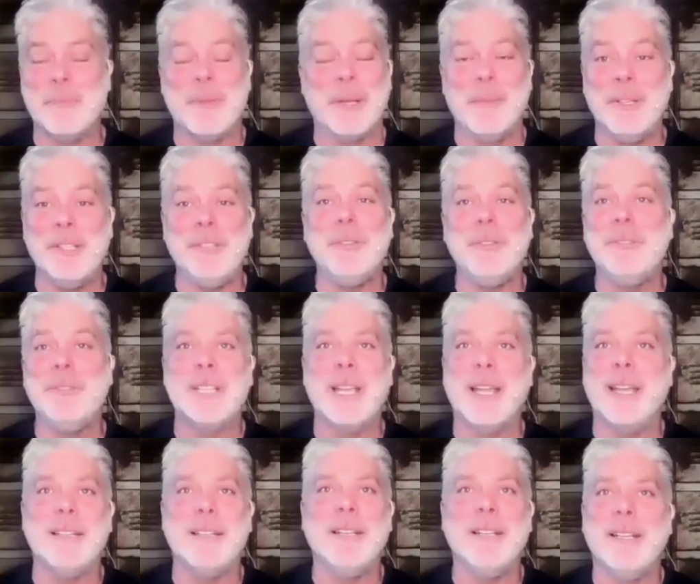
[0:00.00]
I mean, you
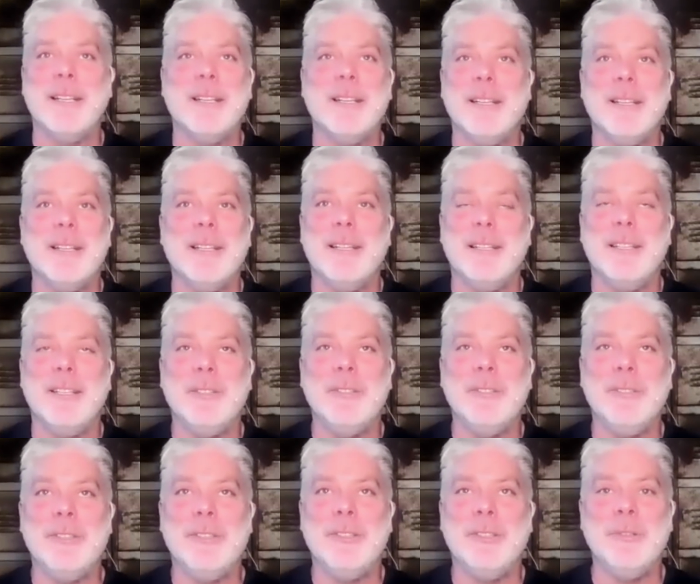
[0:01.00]
said
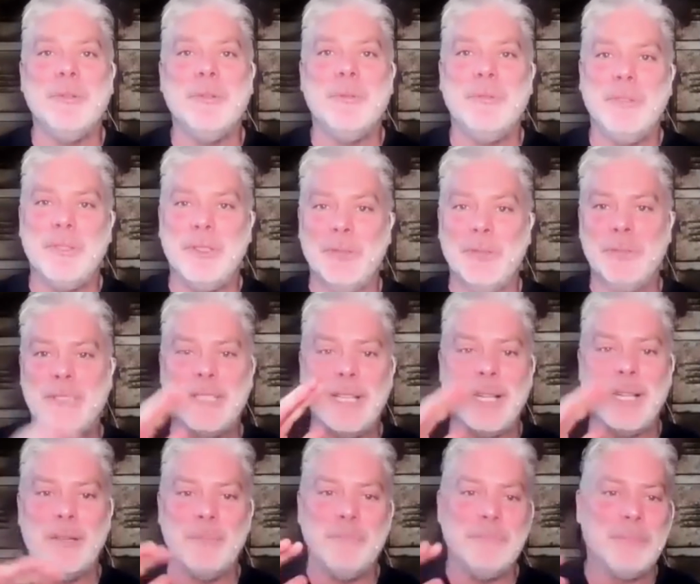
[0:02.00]
you you you
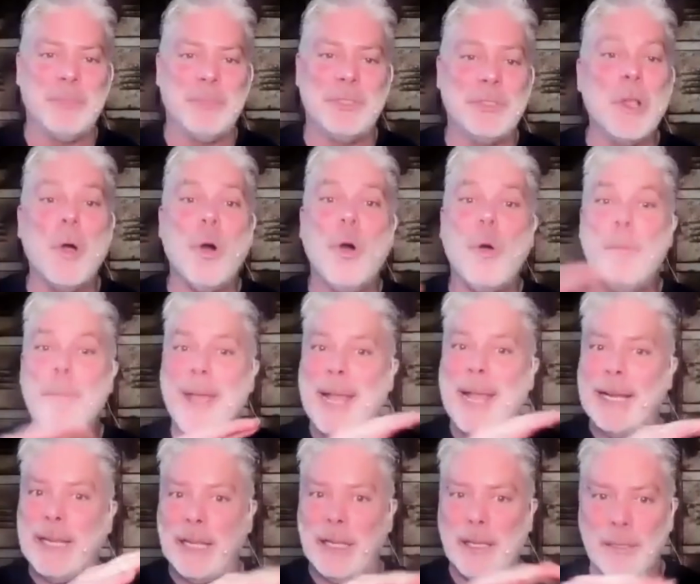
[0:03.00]
said so
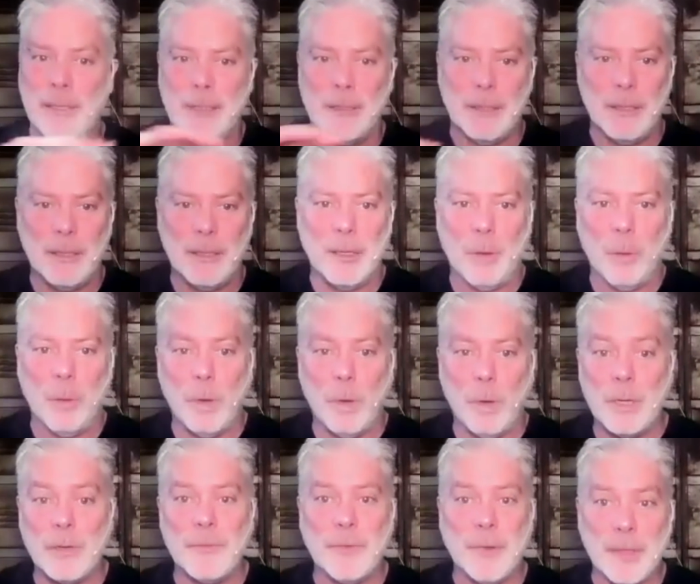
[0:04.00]
many
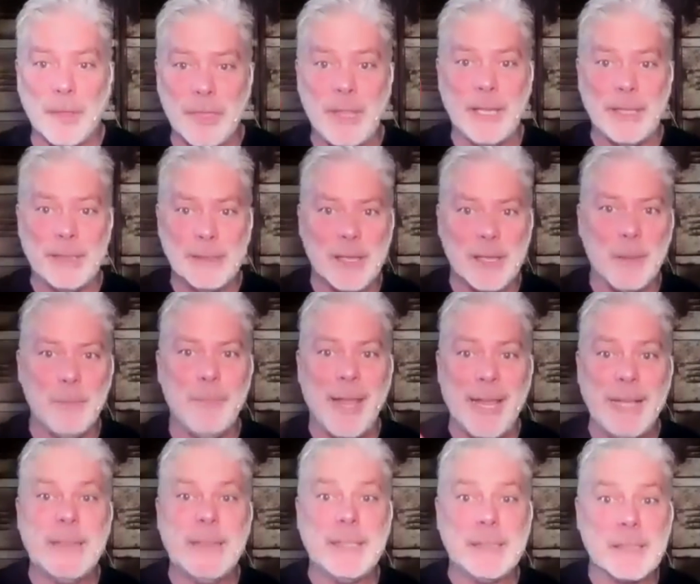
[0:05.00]
wonderful things that
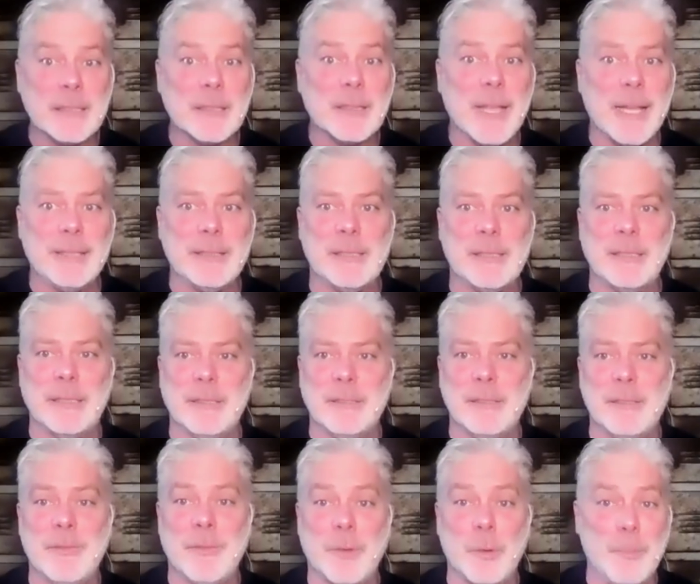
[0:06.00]
make this lesson
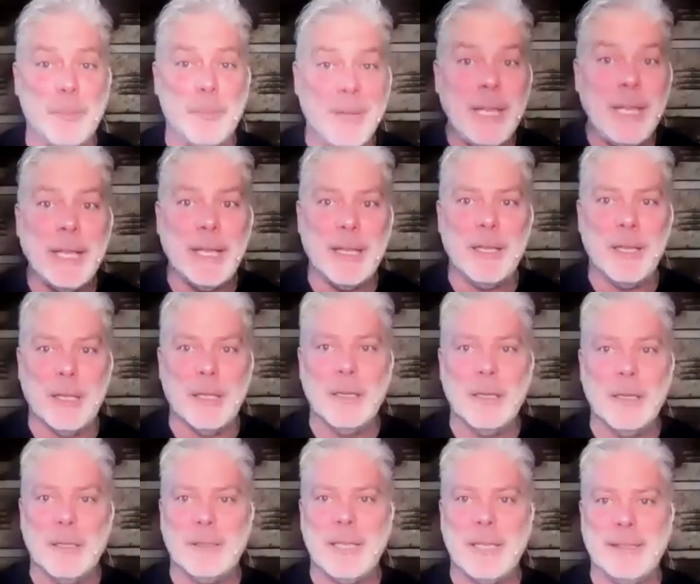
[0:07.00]
for me
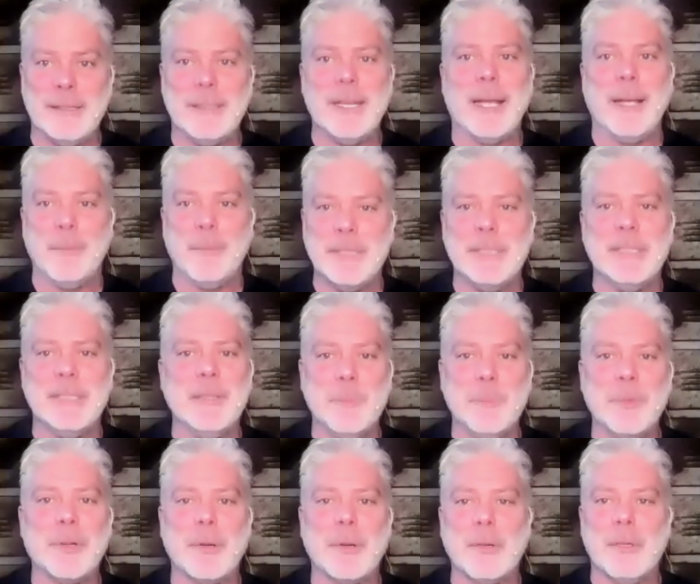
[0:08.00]
10 times
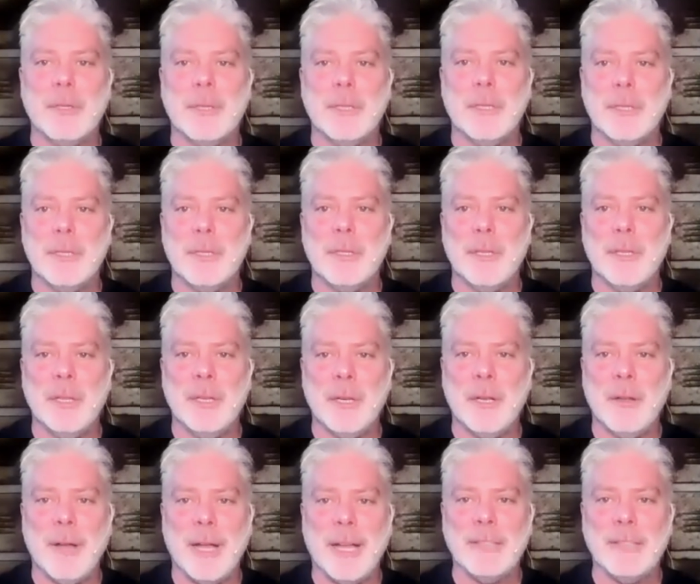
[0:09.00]
deeper you
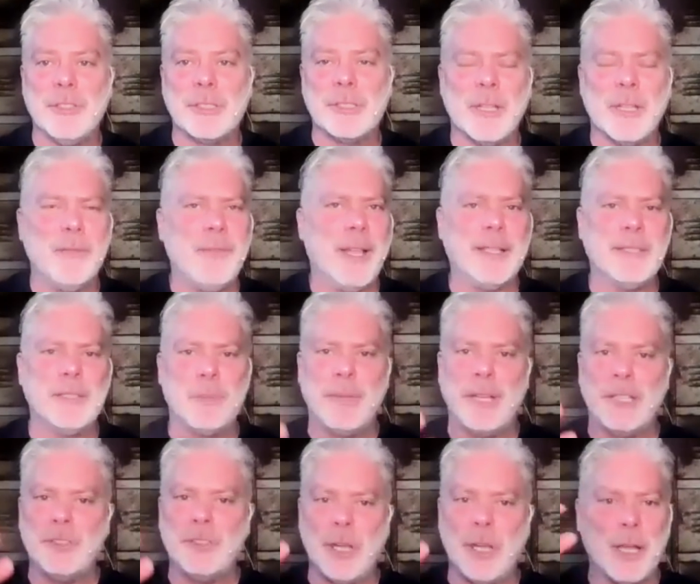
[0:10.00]
know i just love that
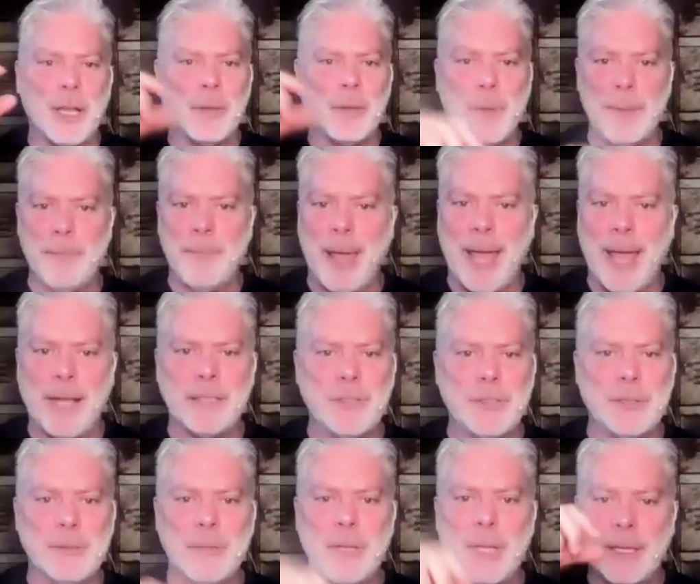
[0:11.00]
especially all the way back
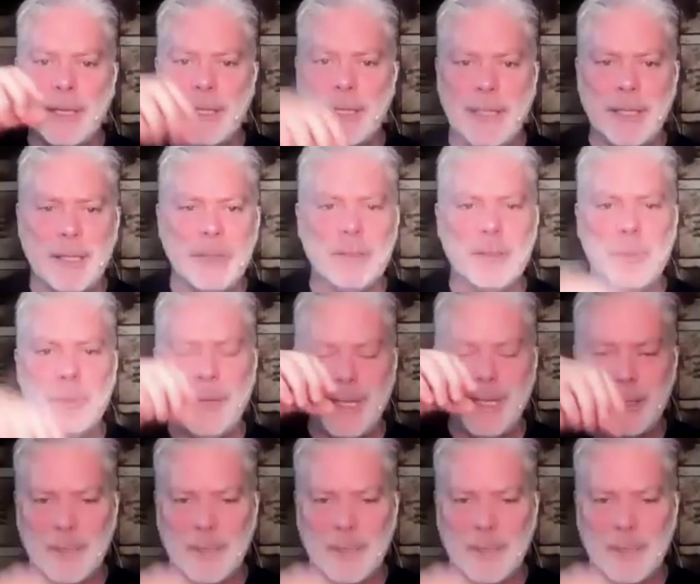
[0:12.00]
to guilt being the